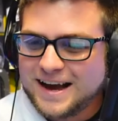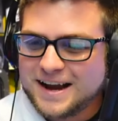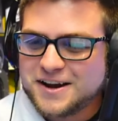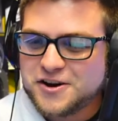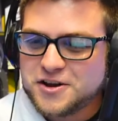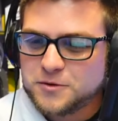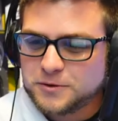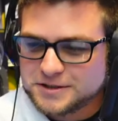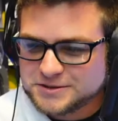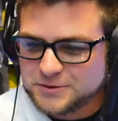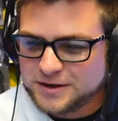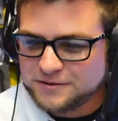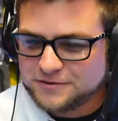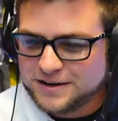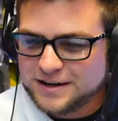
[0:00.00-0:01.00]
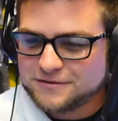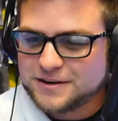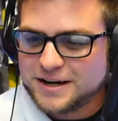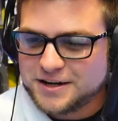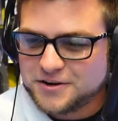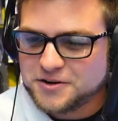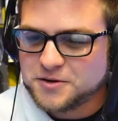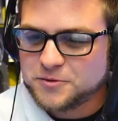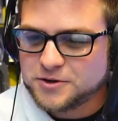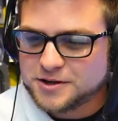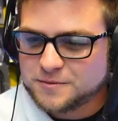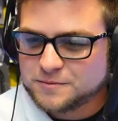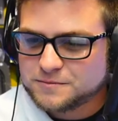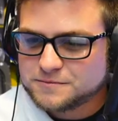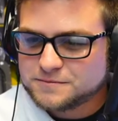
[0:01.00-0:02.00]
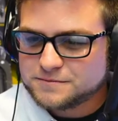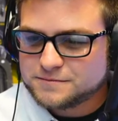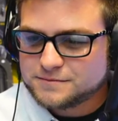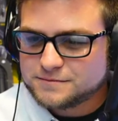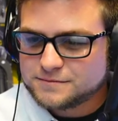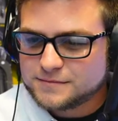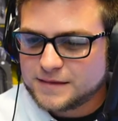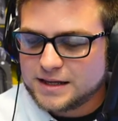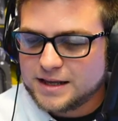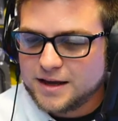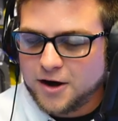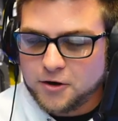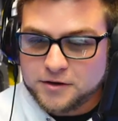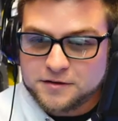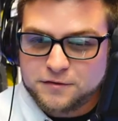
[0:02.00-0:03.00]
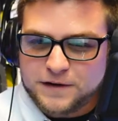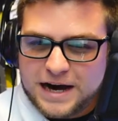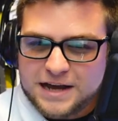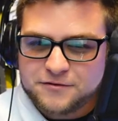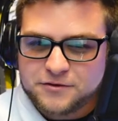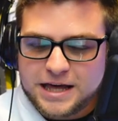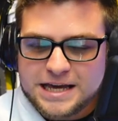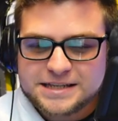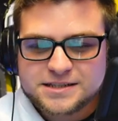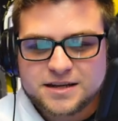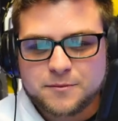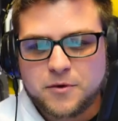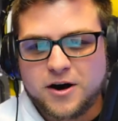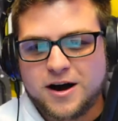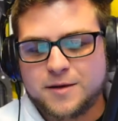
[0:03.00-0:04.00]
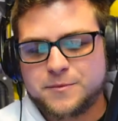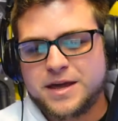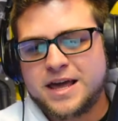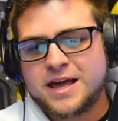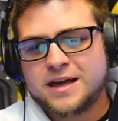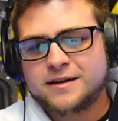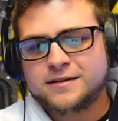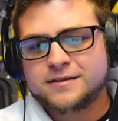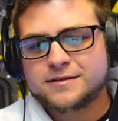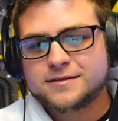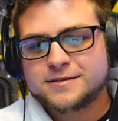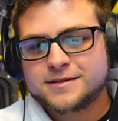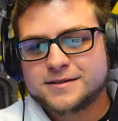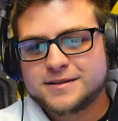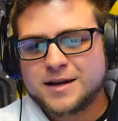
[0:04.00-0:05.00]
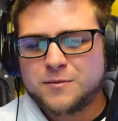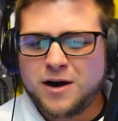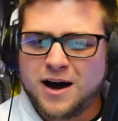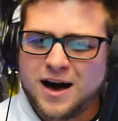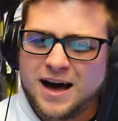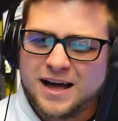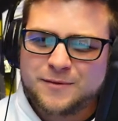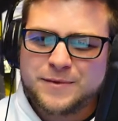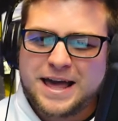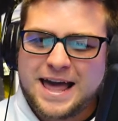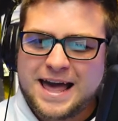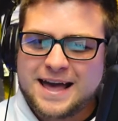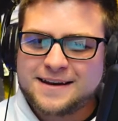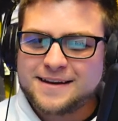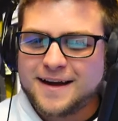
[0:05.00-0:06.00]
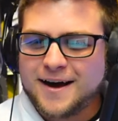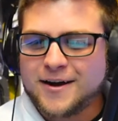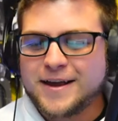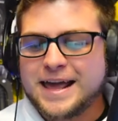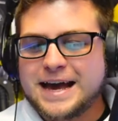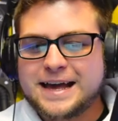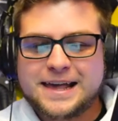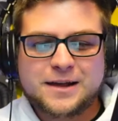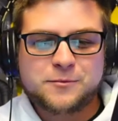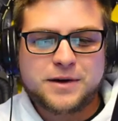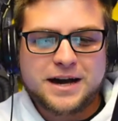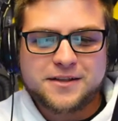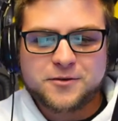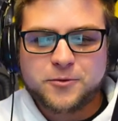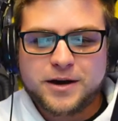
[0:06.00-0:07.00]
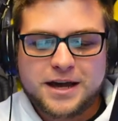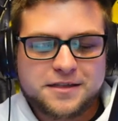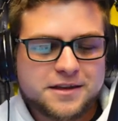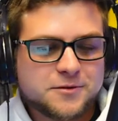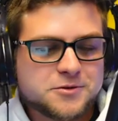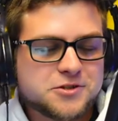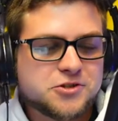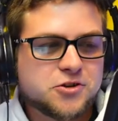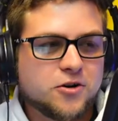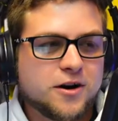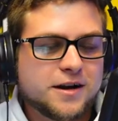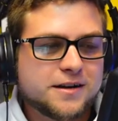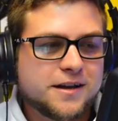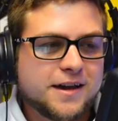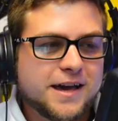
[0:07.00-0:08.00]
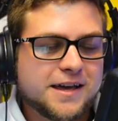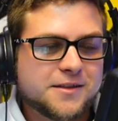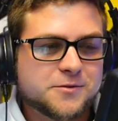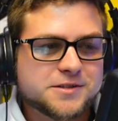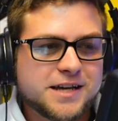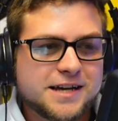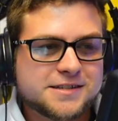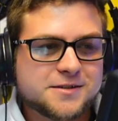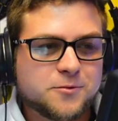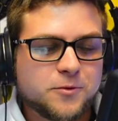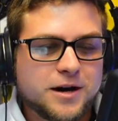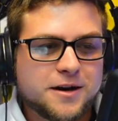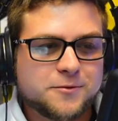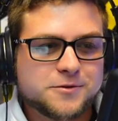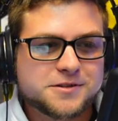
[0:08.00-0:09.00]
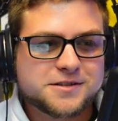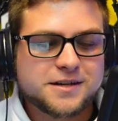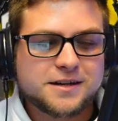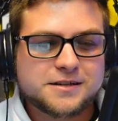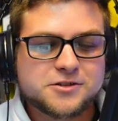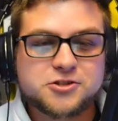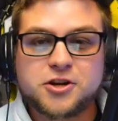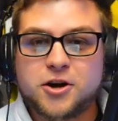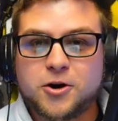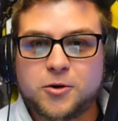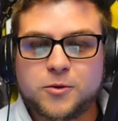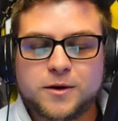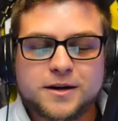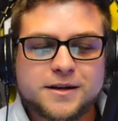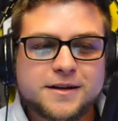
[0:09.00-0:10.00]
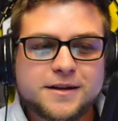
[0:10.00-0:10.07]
I know you would, 25. I know you would. Only five likes? Come on, man. Come on, man. Oh, yeah. And by the way, I think it was John K that was asking why was uh, Joe